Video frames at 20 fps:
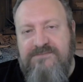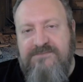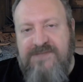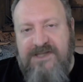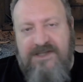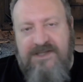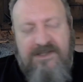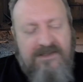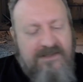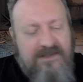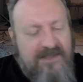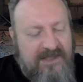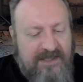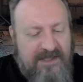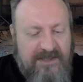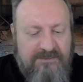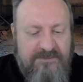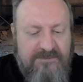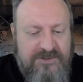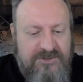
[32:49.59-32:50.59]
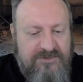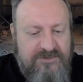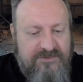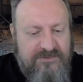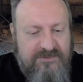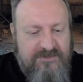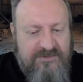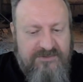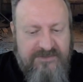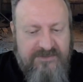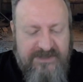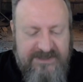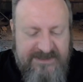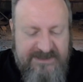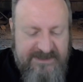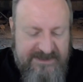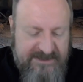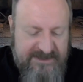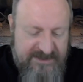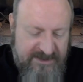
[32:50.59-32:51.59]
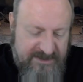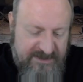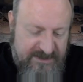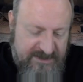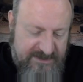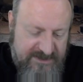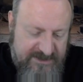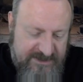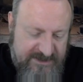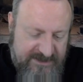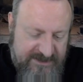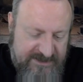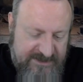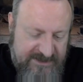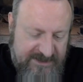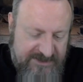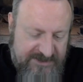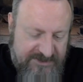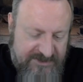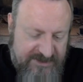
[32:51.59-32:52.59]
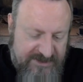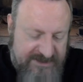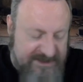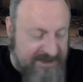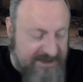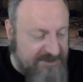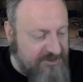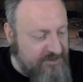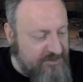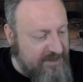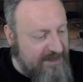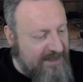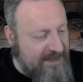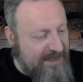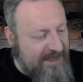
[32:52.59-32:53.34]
they came to existence, etc., etc.